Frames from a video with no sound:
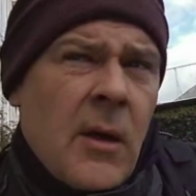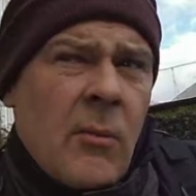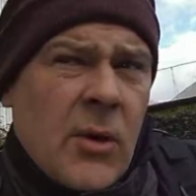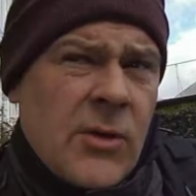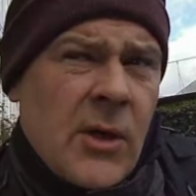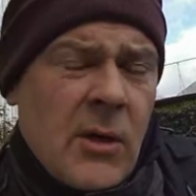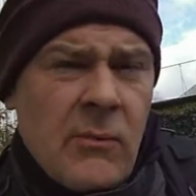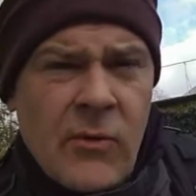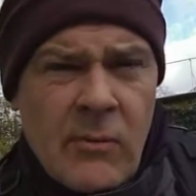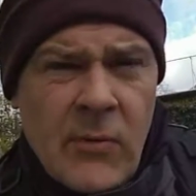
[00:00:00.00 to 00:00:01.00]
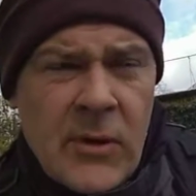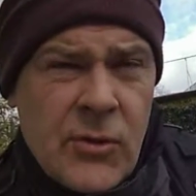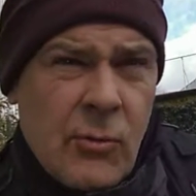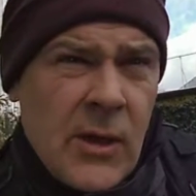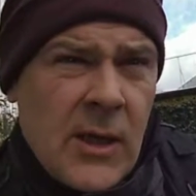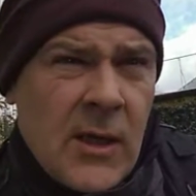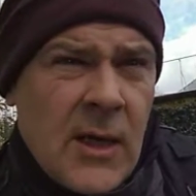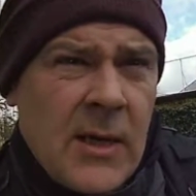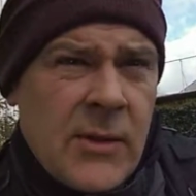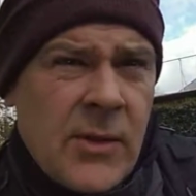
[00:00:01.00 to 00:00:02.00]
but she come from Venezuela,
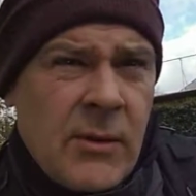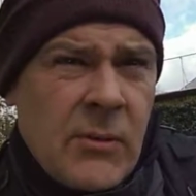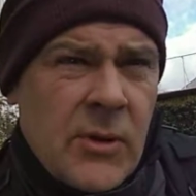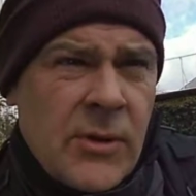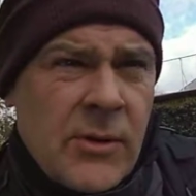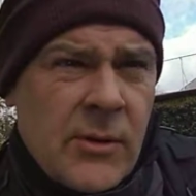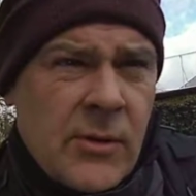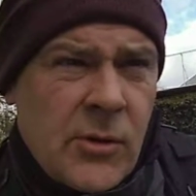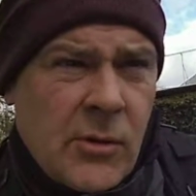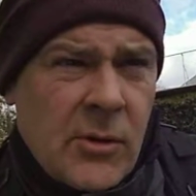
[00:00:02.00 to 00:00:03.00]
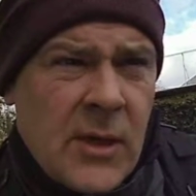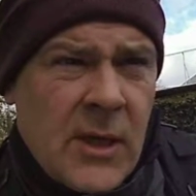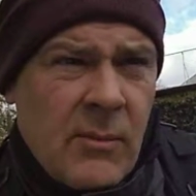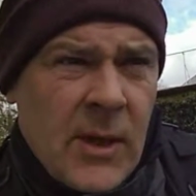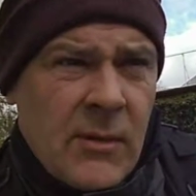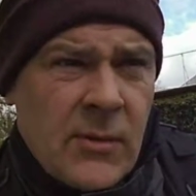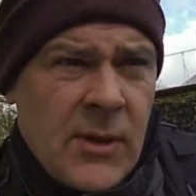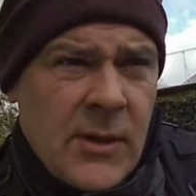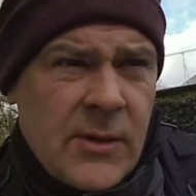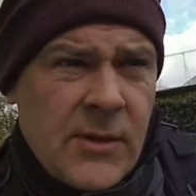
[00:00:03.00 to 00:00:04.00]
and she was talking about
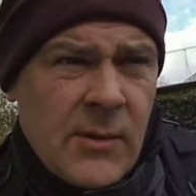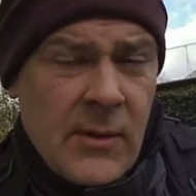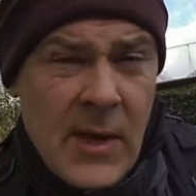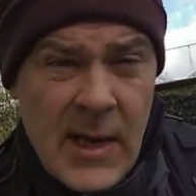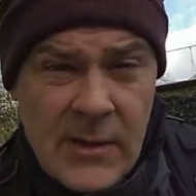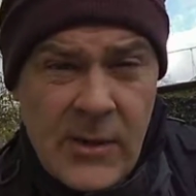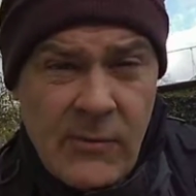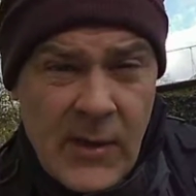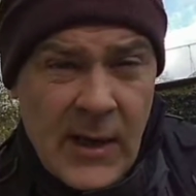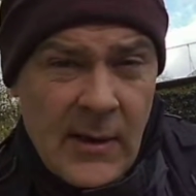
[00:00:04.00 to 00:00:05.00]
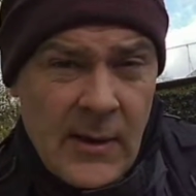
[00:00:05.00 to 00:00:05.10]
this anti-fair,